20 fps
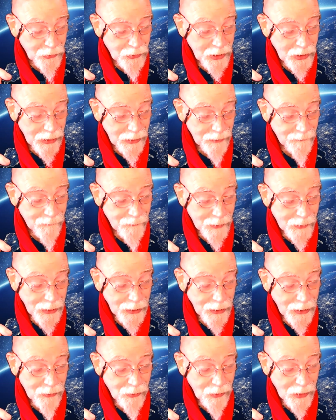believe in
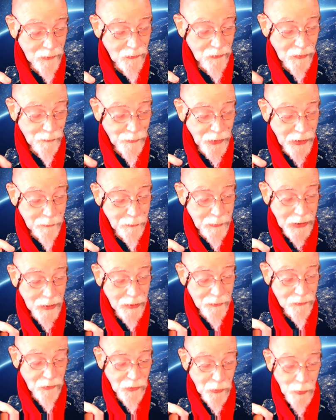anything simply
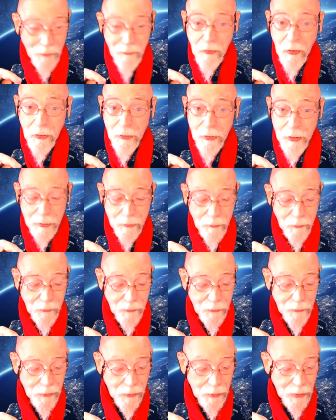because you have heard it.
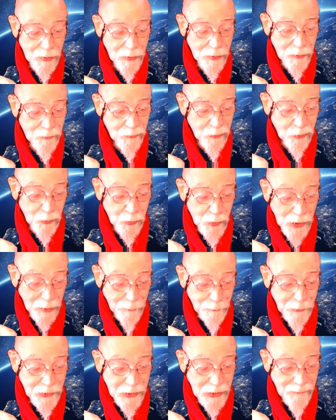Do
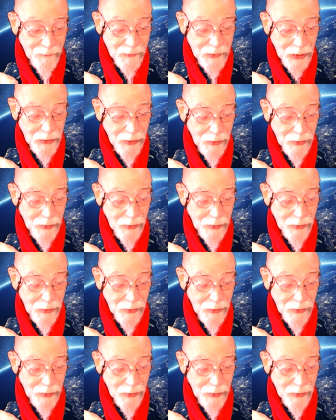not believe in